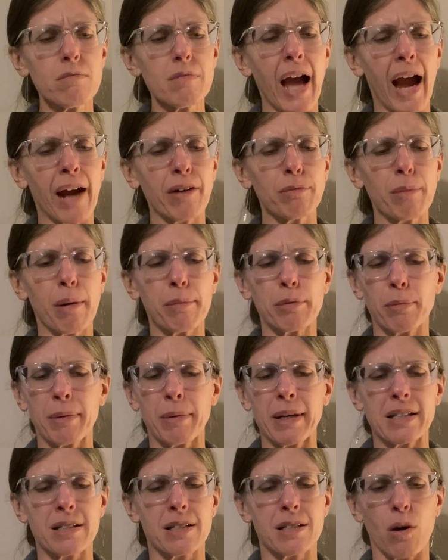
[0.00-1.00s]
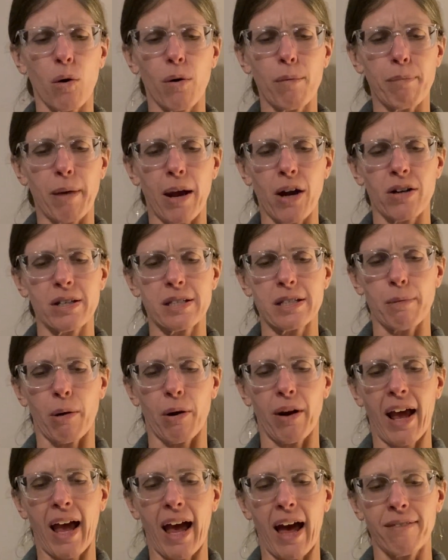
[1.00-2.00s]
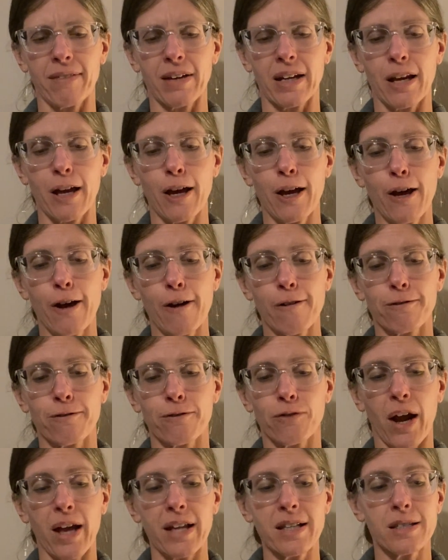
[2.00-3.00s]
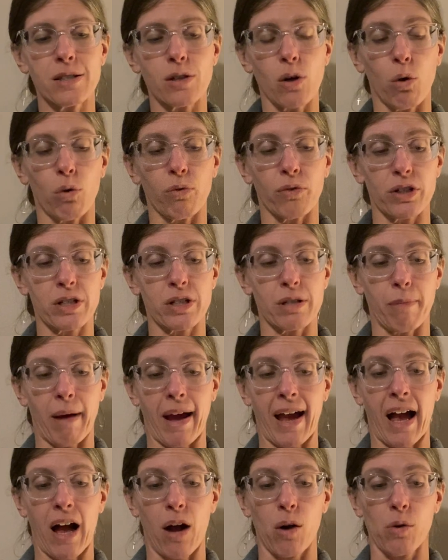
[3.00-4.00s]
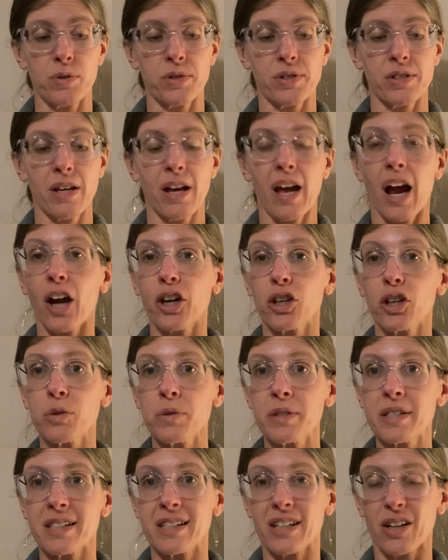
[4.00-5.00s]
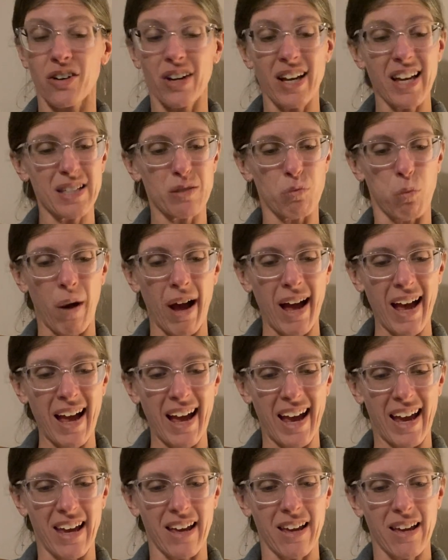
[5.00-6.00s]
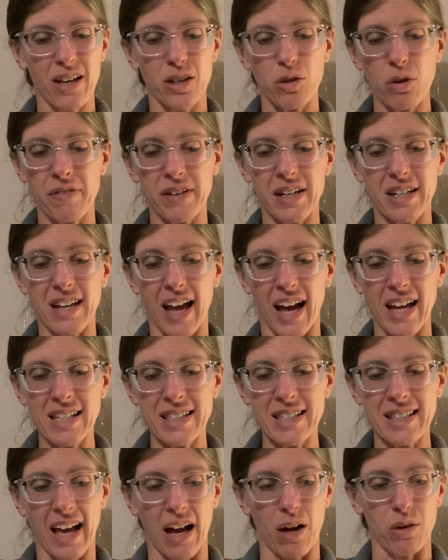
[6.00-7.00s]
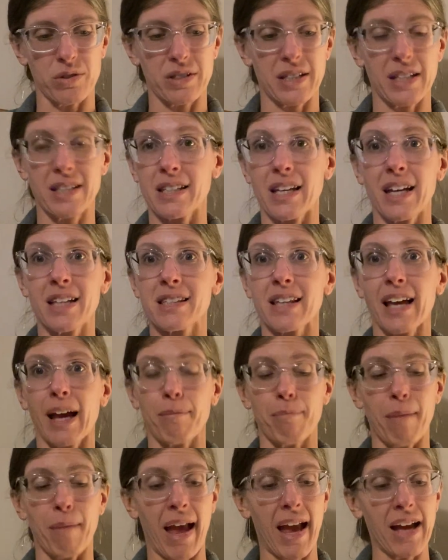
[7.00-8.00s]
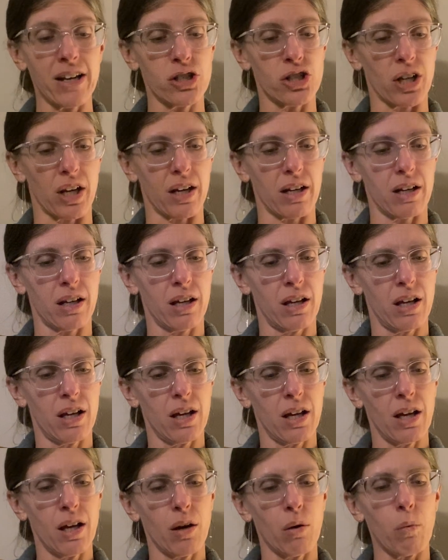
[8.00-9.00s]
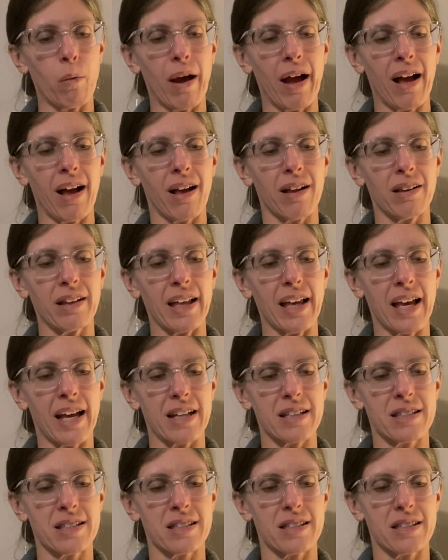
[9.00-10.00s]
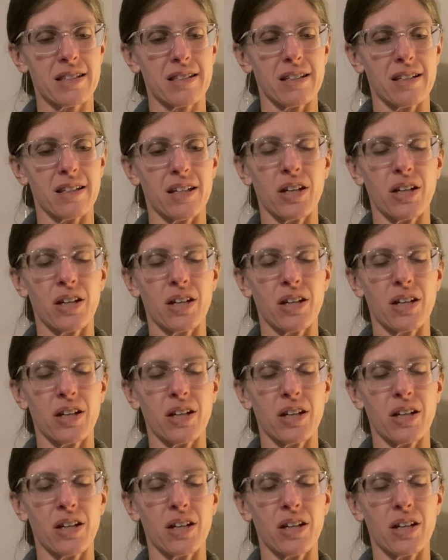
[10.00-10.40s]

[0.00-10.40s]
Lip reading: I remember being so embarrassed about having friends over to my house. Are you serious? Why? You have a nice house. It's like a mansion. Well, it's,